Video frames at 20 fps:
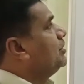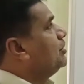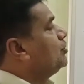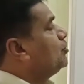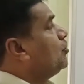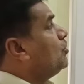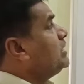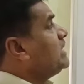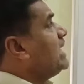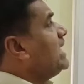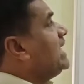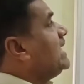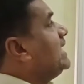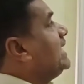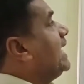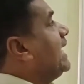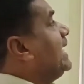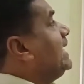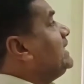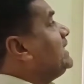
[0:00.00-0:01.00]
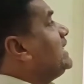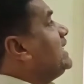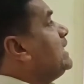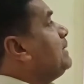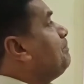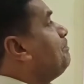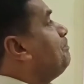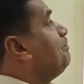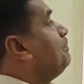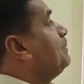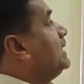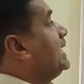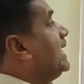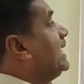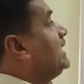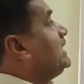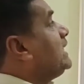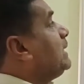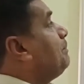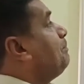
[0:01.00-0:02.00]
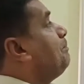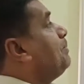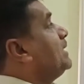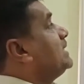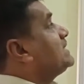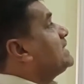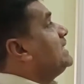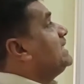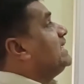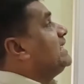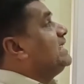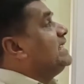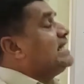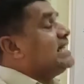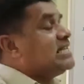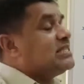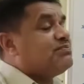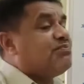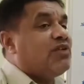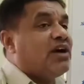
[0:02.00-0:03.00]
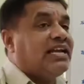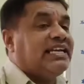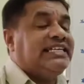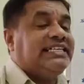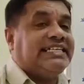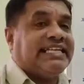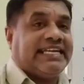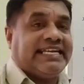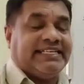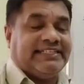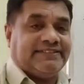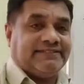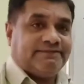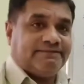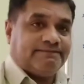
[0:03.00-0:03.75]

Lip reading: totally 90% India's foreign trade.